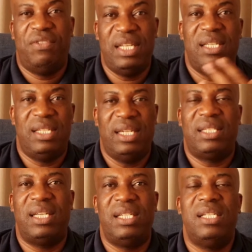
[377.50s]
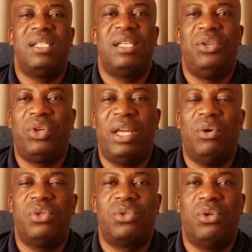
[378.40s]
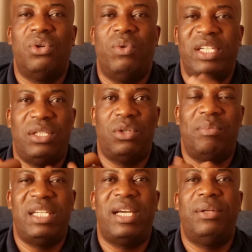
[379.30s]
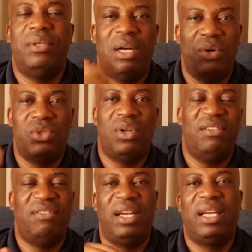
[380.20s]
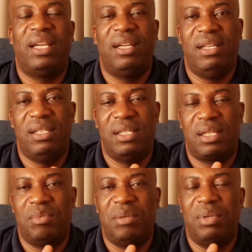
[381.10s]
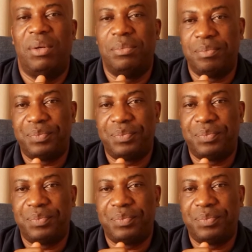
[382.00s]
phases and stages. You can also watch it on my channel. I'll also leave a link in the description below.